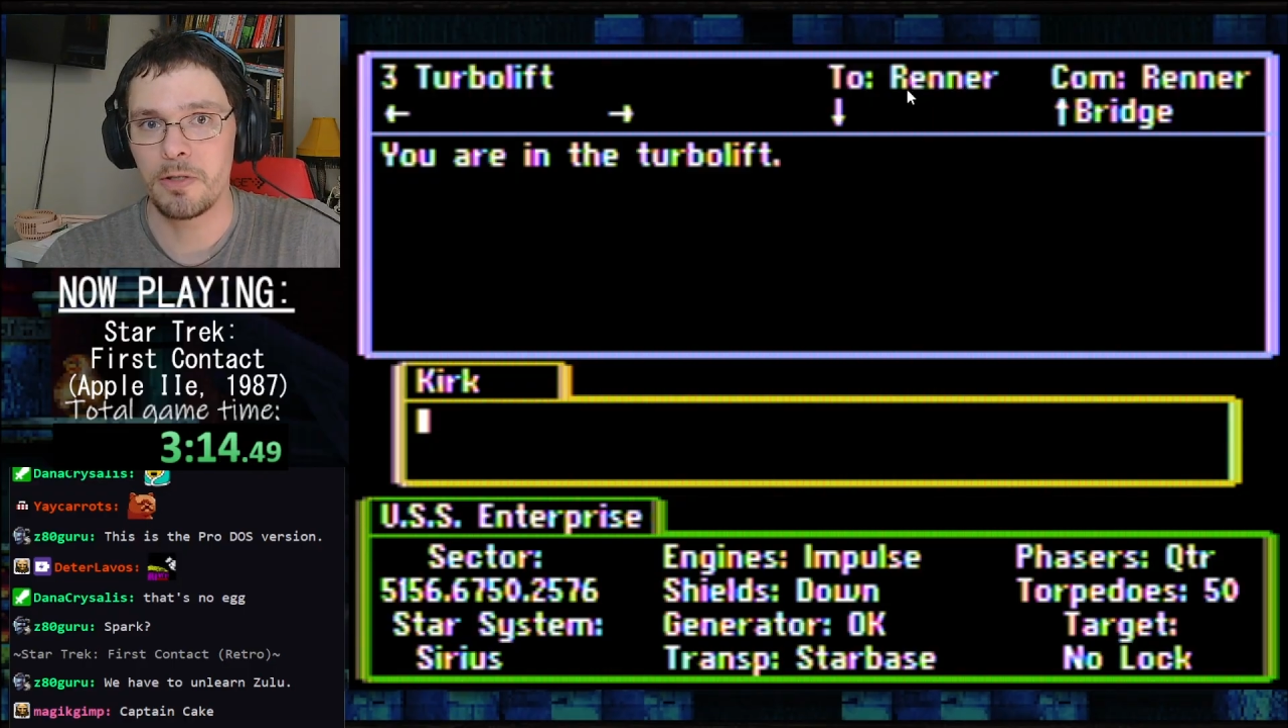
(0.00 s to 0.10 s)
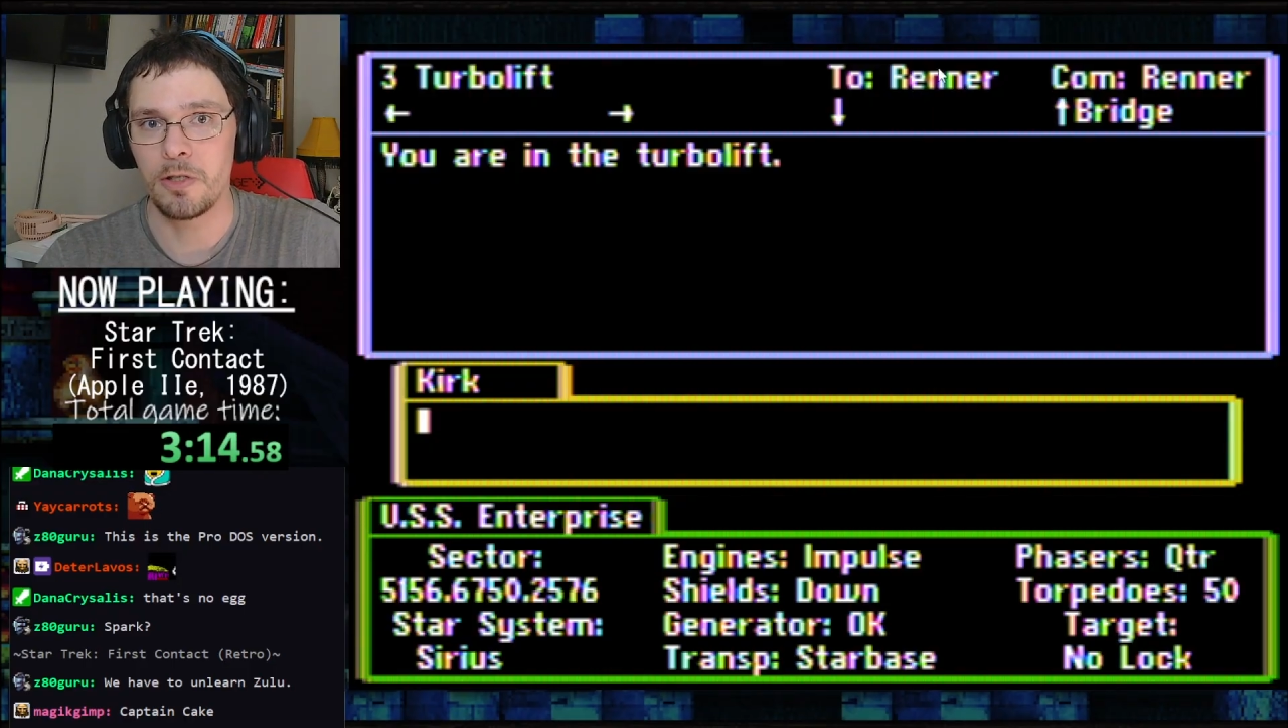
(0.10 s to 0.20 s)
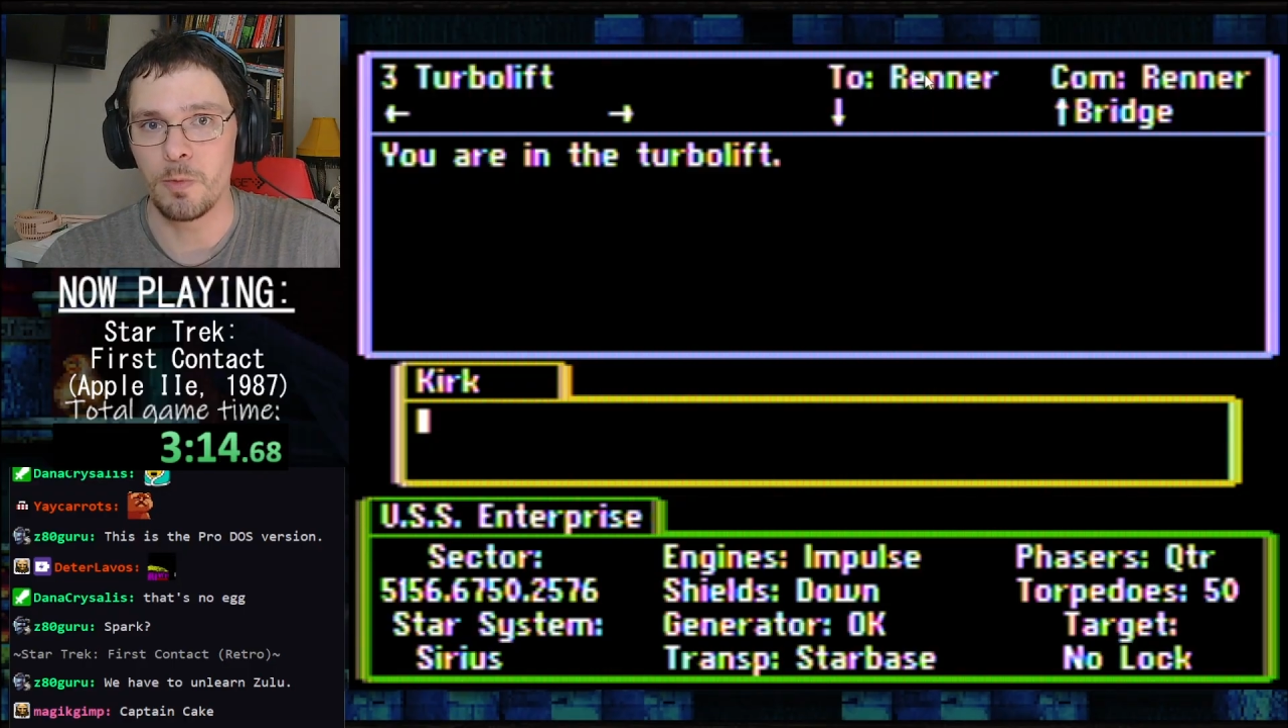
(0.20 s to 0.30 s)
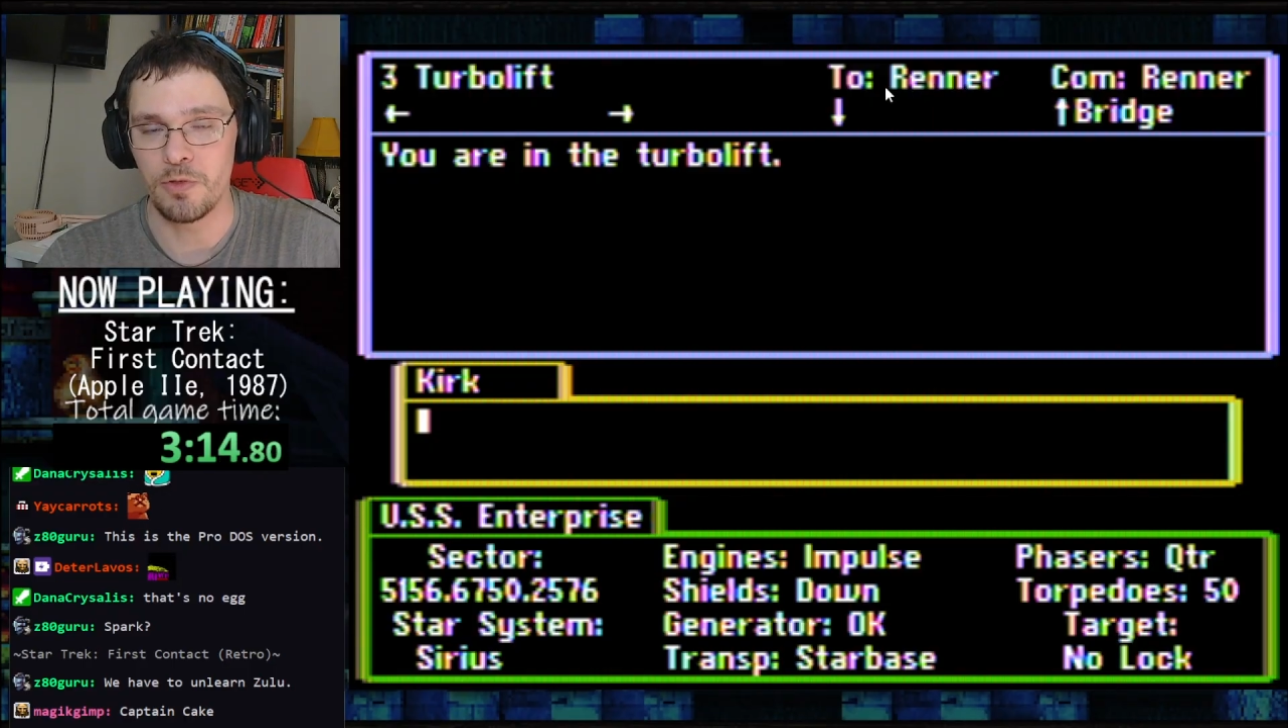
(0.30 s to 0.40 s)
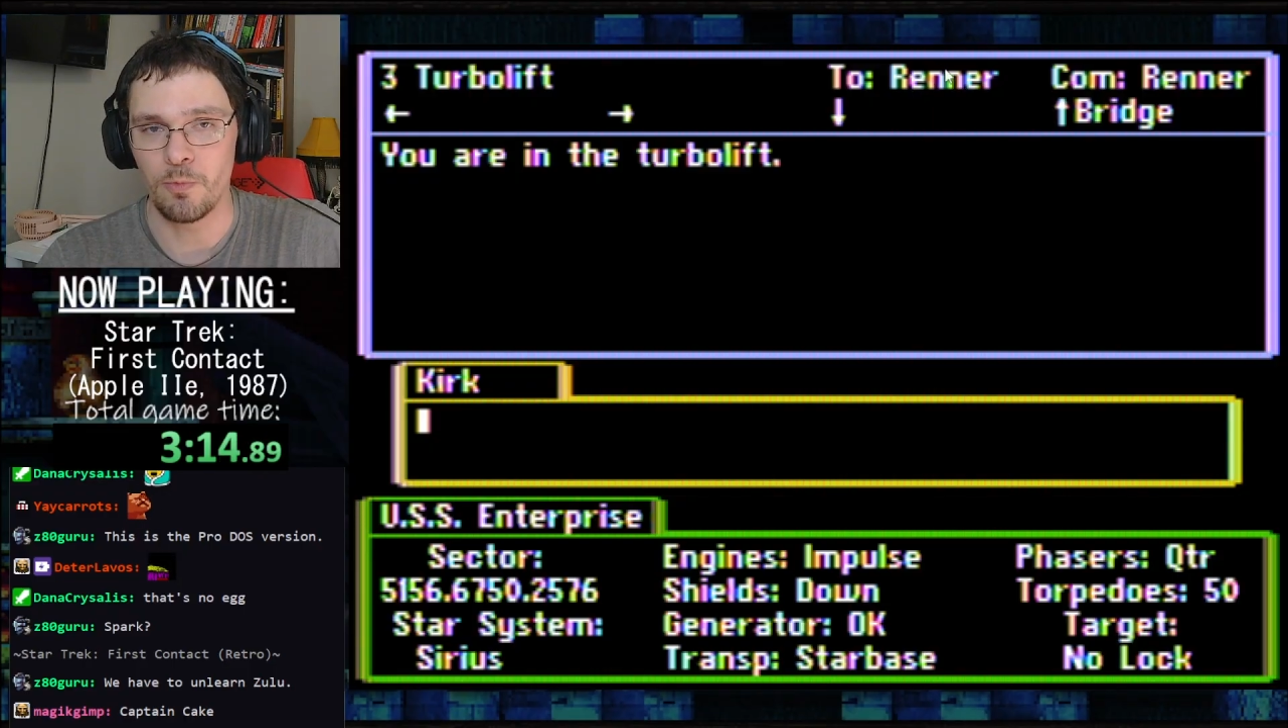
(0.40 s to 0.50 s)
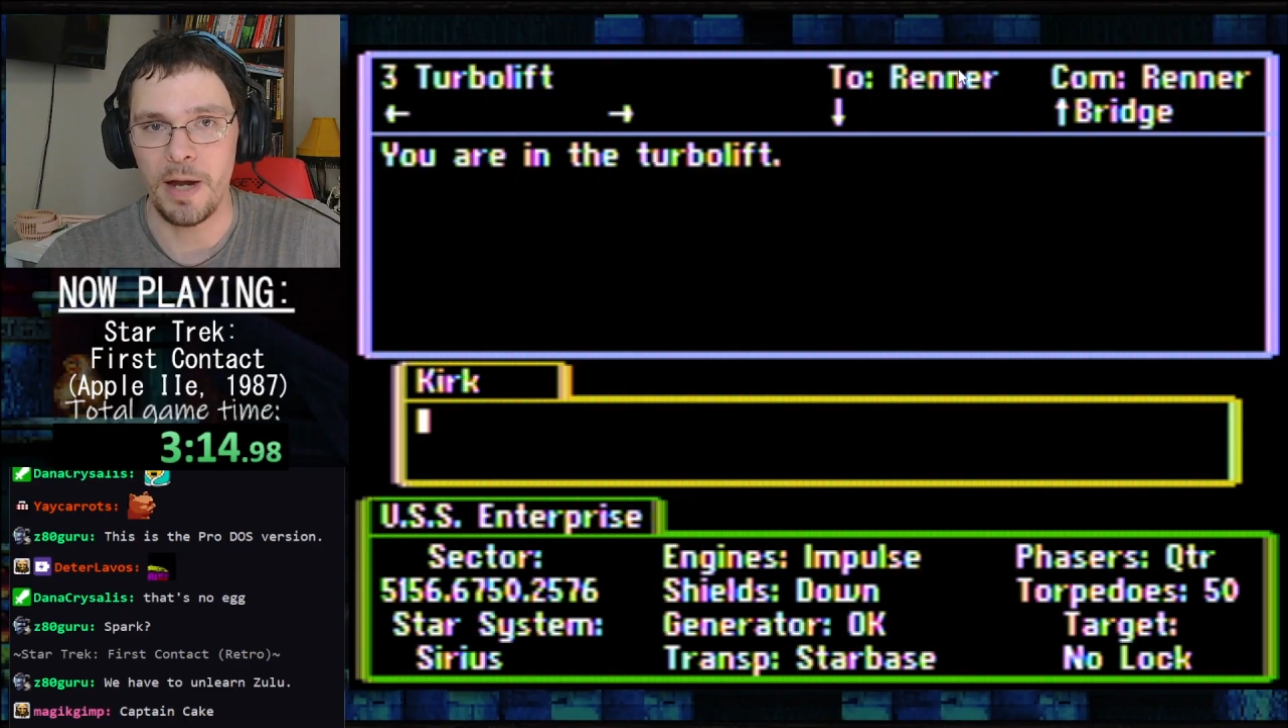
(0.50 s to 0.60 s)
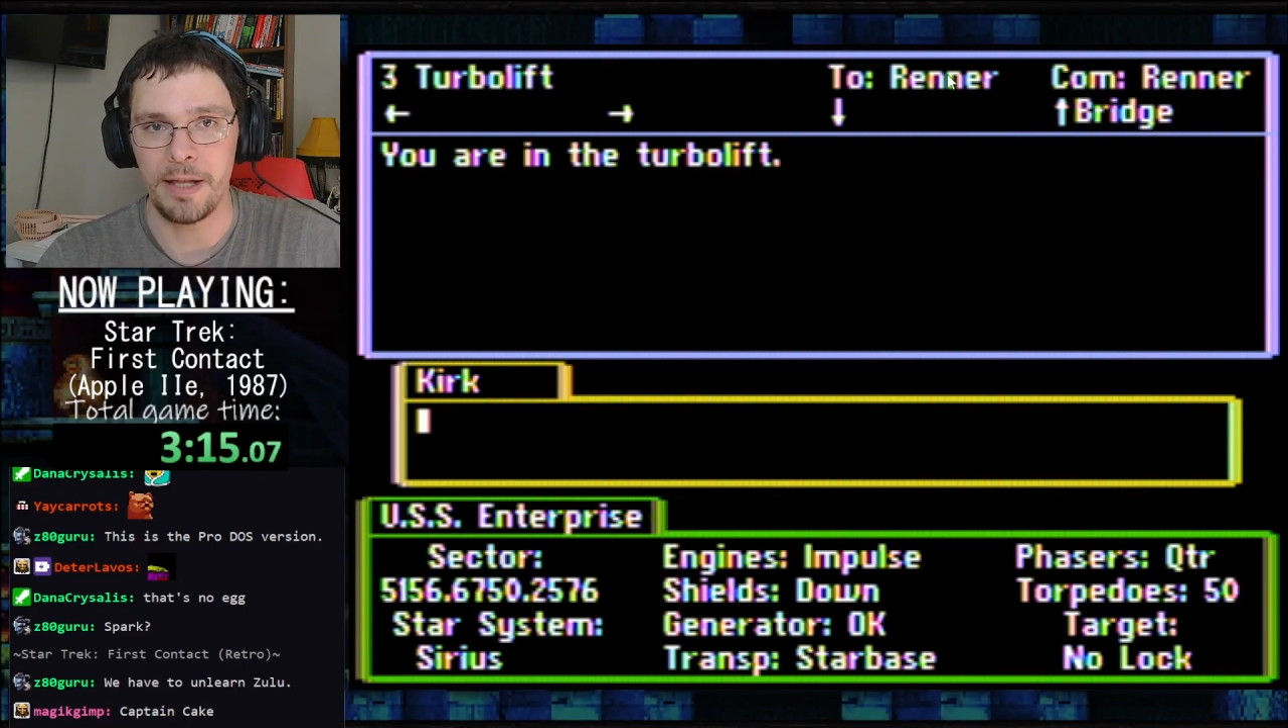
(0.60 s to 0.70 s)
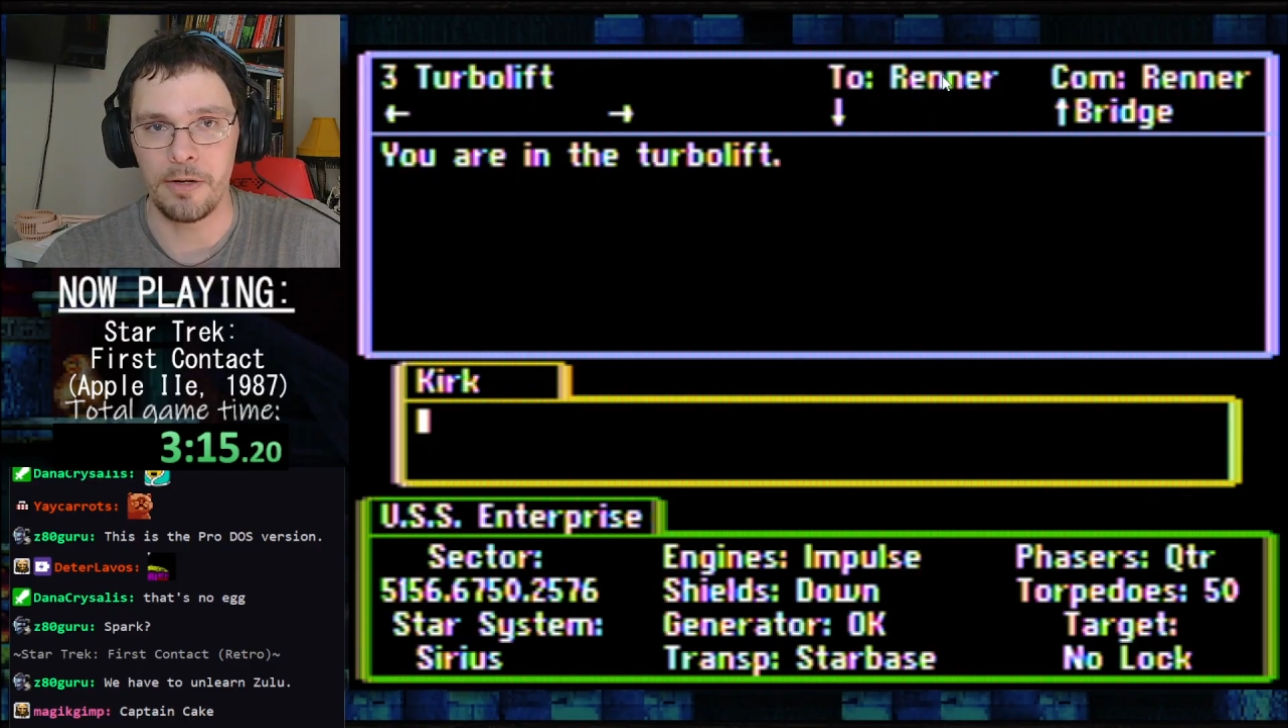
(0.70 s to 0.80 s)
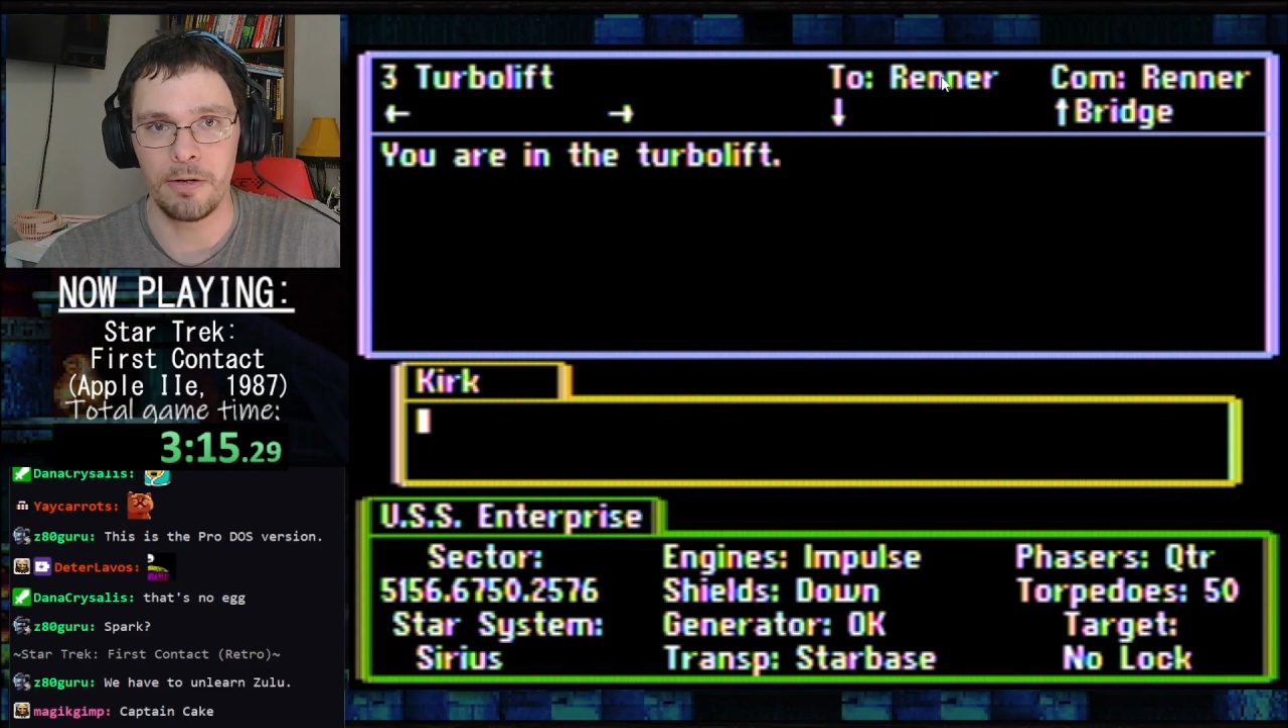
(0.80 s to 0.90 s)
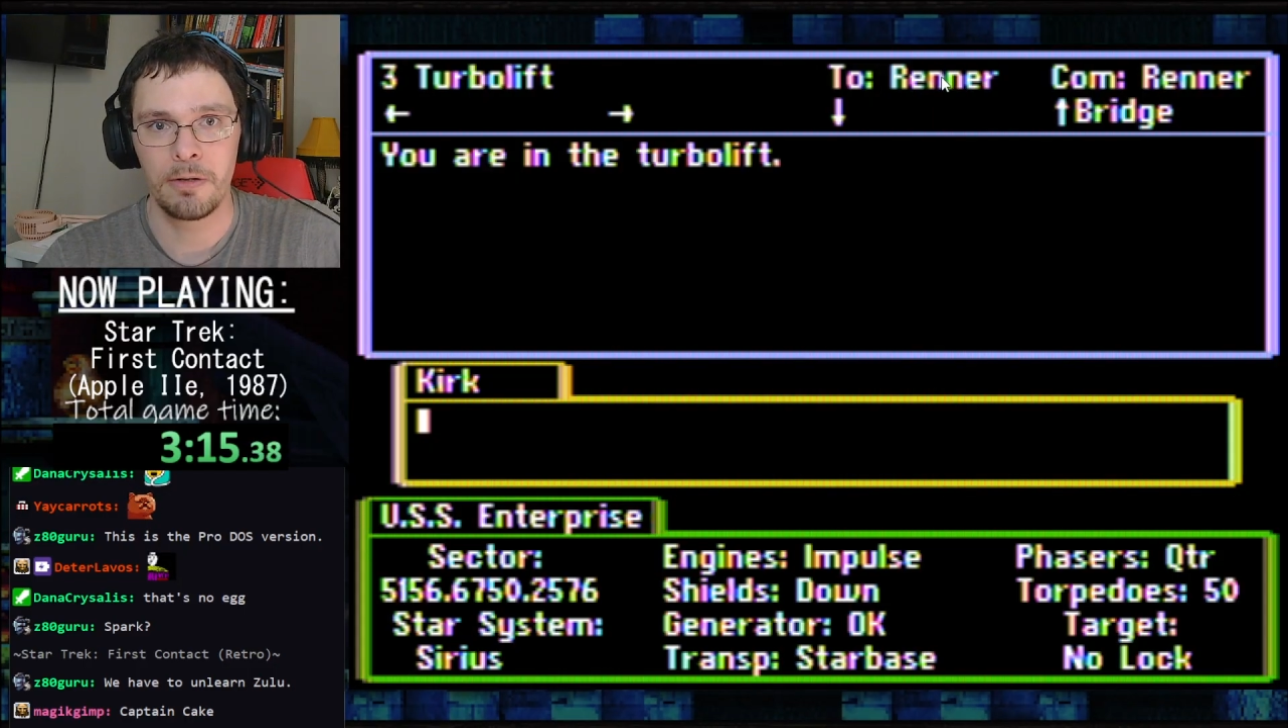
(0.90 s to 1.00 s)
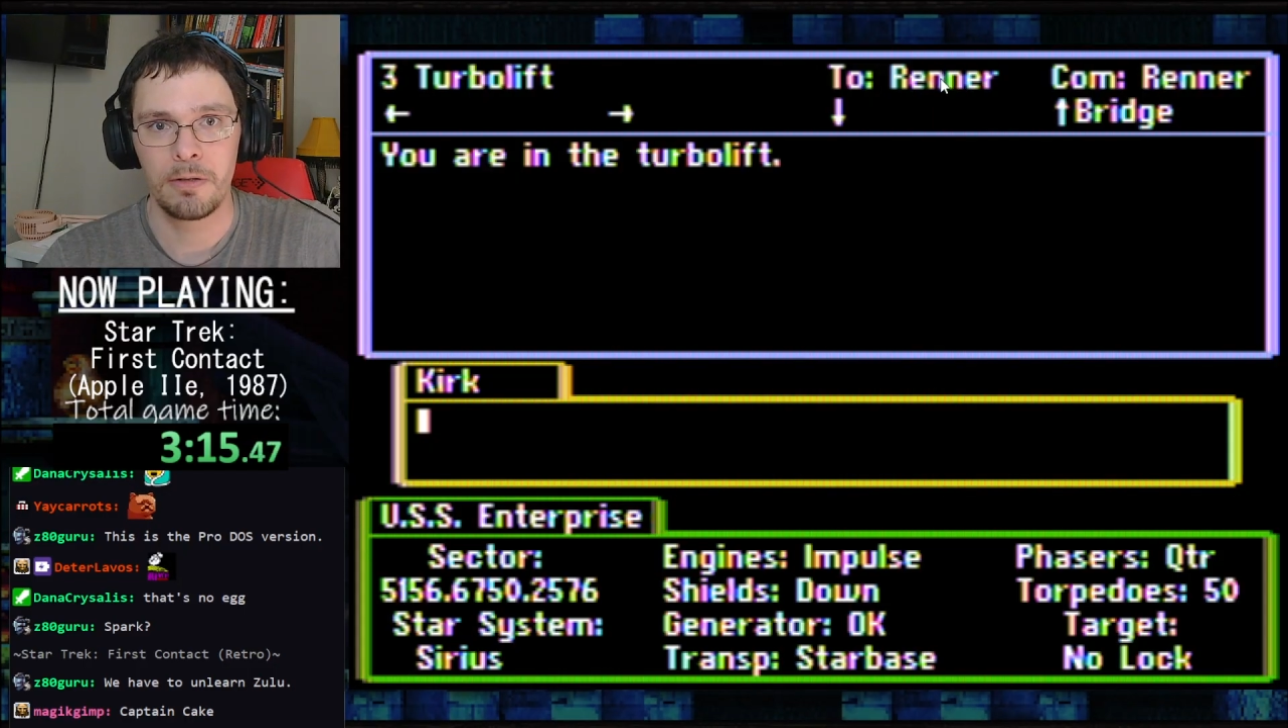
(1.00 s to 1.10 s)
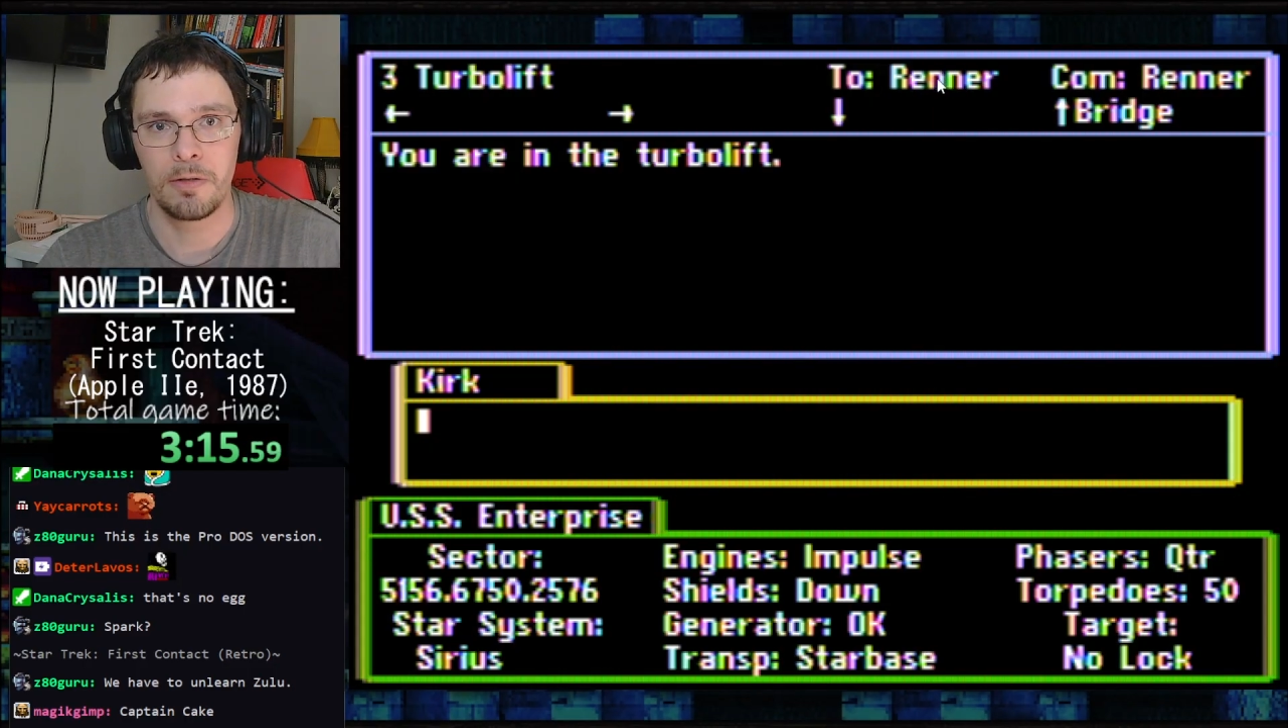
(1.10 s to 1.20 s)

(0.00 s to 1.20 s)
to was Renner,